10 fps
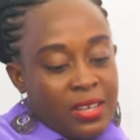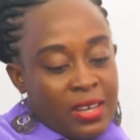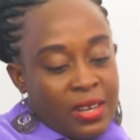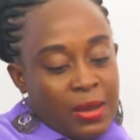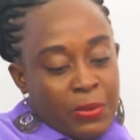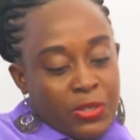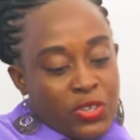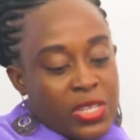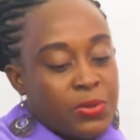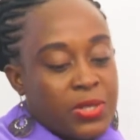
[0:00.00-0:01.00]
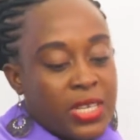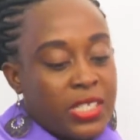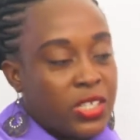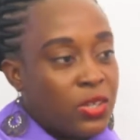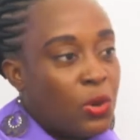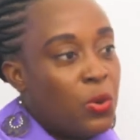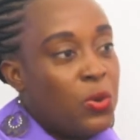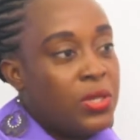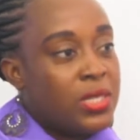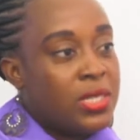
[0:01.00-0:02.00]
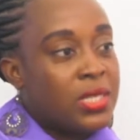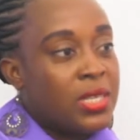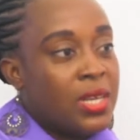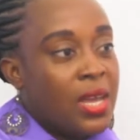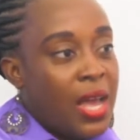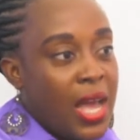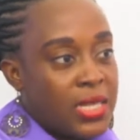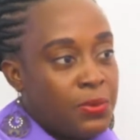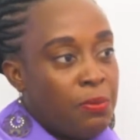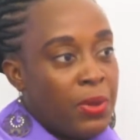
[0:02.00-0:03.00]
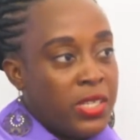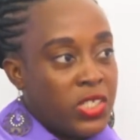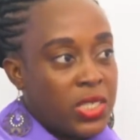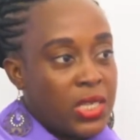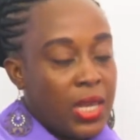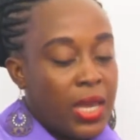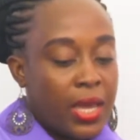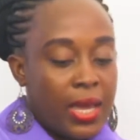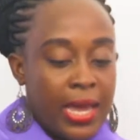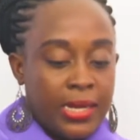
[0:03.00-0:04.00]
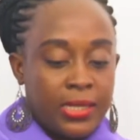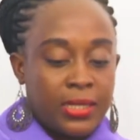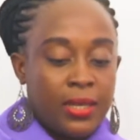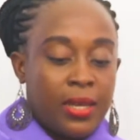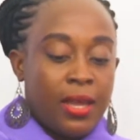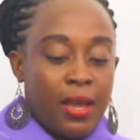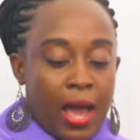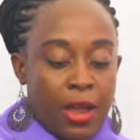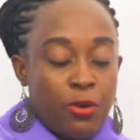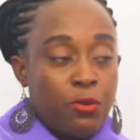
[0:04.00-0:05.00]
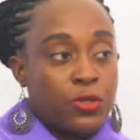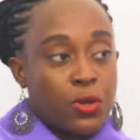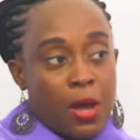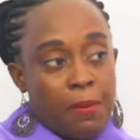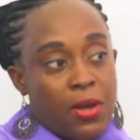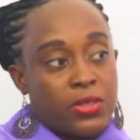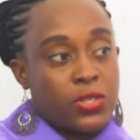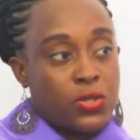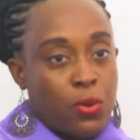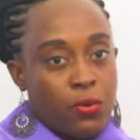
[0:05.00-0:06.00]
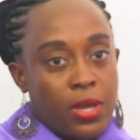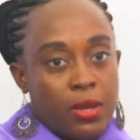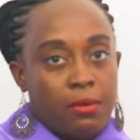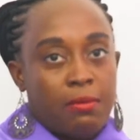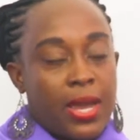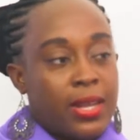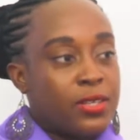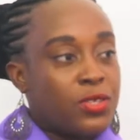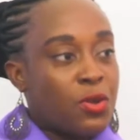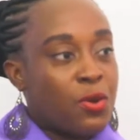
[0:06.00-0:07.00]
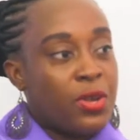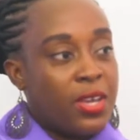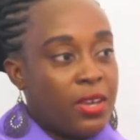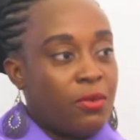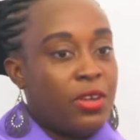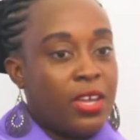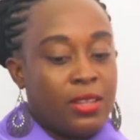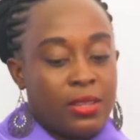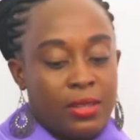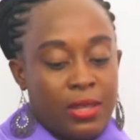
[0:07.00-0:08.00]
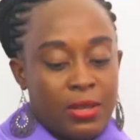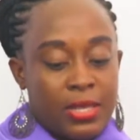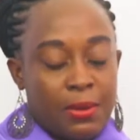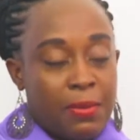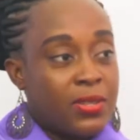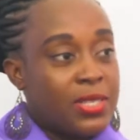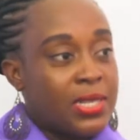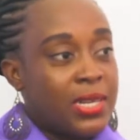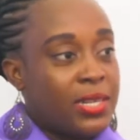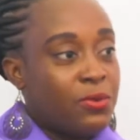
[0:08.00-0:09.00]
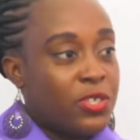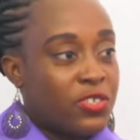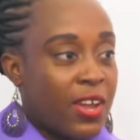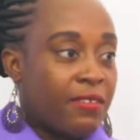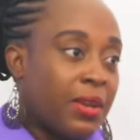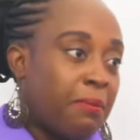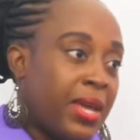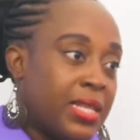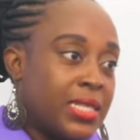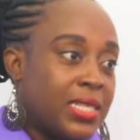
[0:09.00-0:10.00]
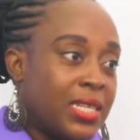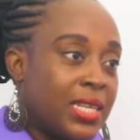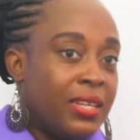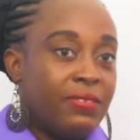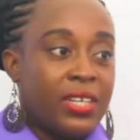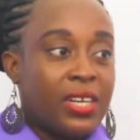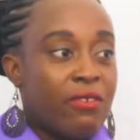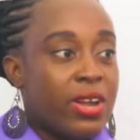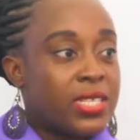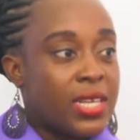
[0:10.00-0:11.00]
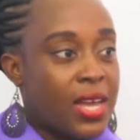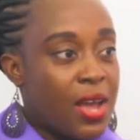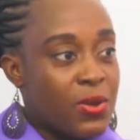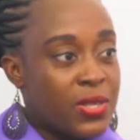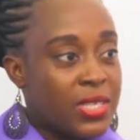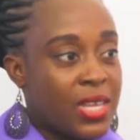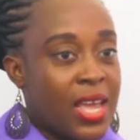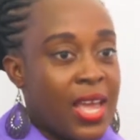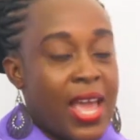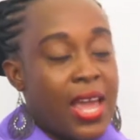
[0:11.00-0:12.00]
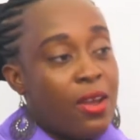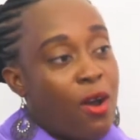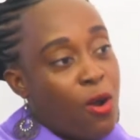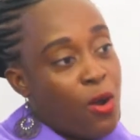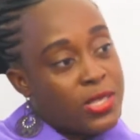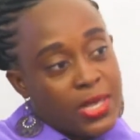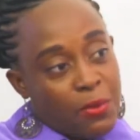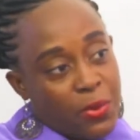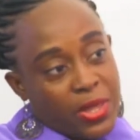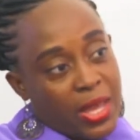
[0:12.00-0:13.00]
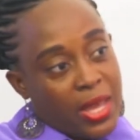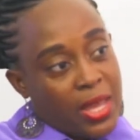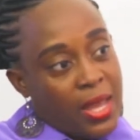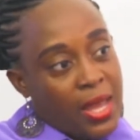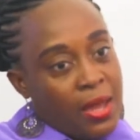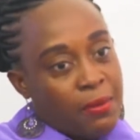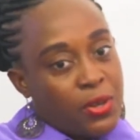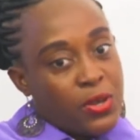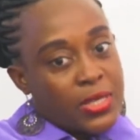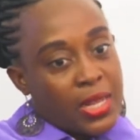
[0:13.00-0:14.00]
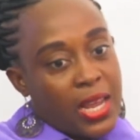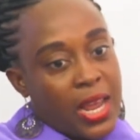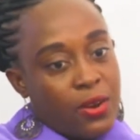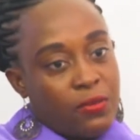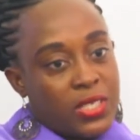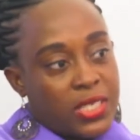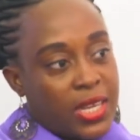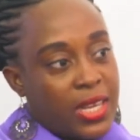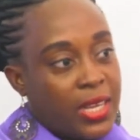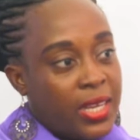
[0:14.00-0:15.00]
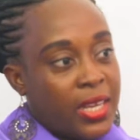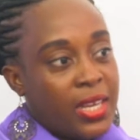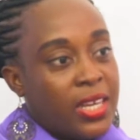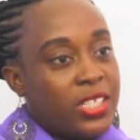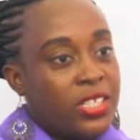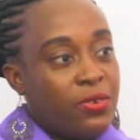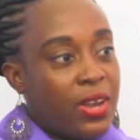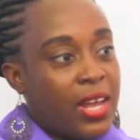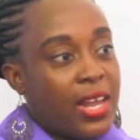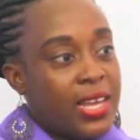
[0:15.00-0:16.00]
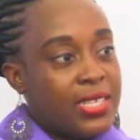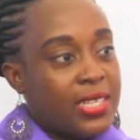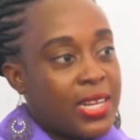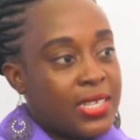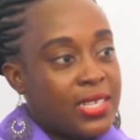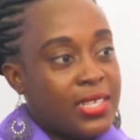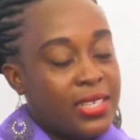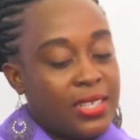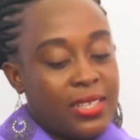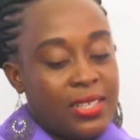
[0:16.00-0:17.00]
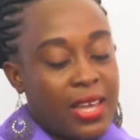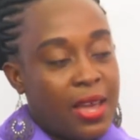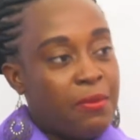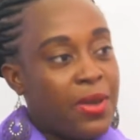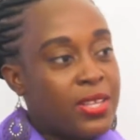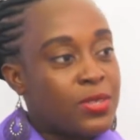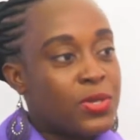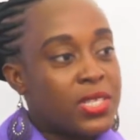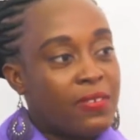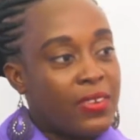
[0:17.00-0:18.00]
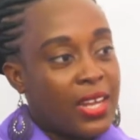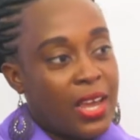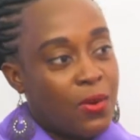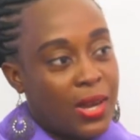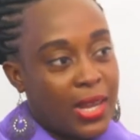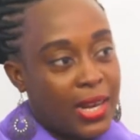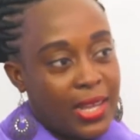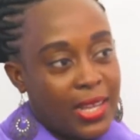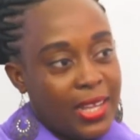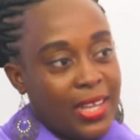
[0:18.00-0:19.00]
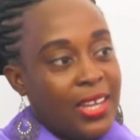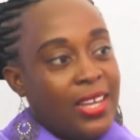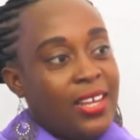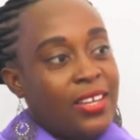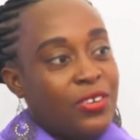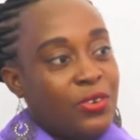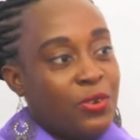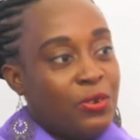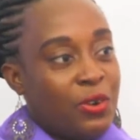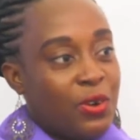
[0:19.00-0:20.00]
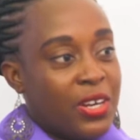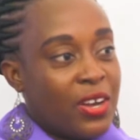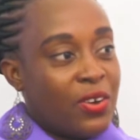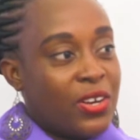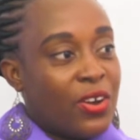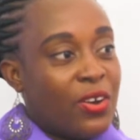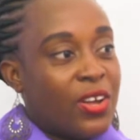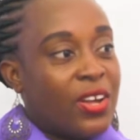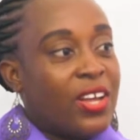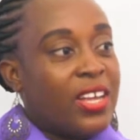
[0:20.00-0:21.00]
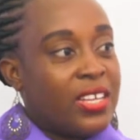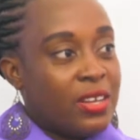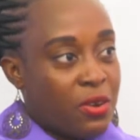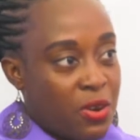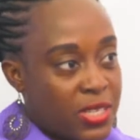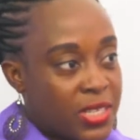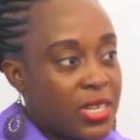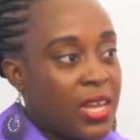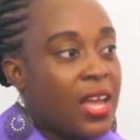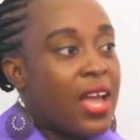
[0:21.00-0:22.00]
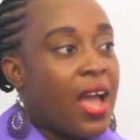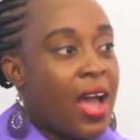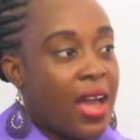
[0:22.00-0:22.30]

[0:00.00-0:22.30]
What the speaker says: I mean, transportation, clothes has been mentioned here. And I know we'll talk about the story, but in the story, it's about this lady who was driving a Benz, living in a rented house. And they all caught up with her because at the end of the day, she realized that her Benz was giving her wahala, you know. Because the repairs were costing her an arm and a leg.